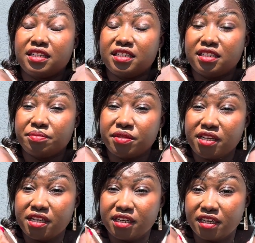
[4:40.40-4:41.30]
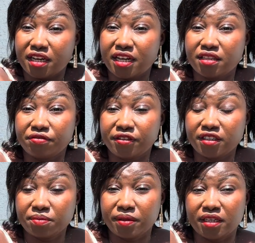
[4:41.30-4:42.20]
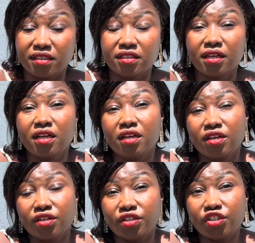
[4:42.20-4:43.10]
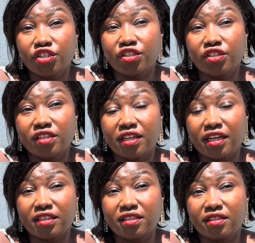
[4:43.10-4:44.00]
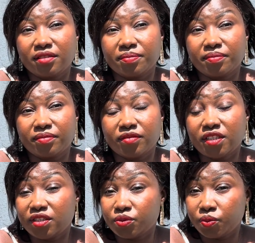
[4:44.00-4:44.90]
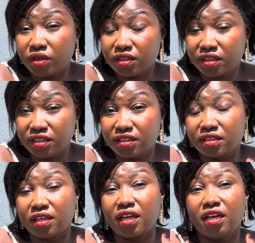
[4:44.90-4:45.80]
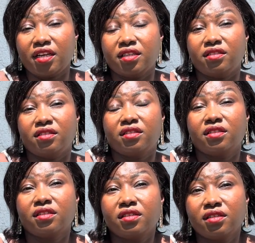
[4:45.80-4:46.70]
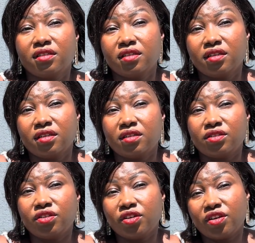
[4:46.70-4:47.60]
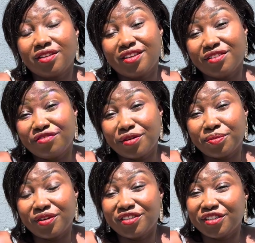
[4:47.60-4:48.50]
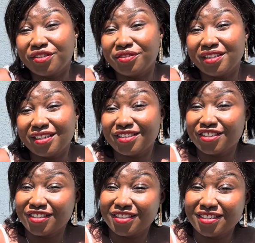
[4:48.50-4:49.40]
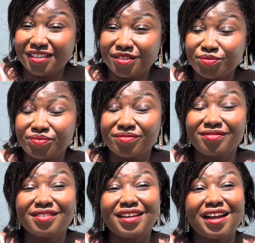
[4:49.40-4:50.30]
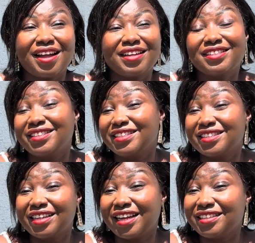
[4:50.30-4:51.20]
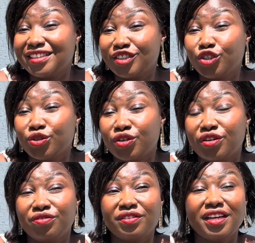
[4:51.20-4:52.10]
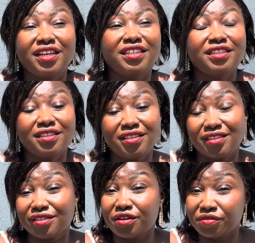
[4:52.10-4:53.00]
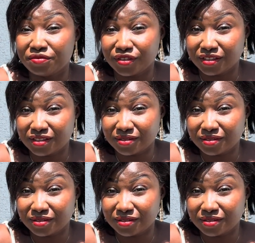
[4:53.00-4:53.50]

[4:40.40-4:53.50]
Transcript: in the beginning, at the first place, you should know that it's worth it, and do not give up on your relationship at the slightest show of any discomfort.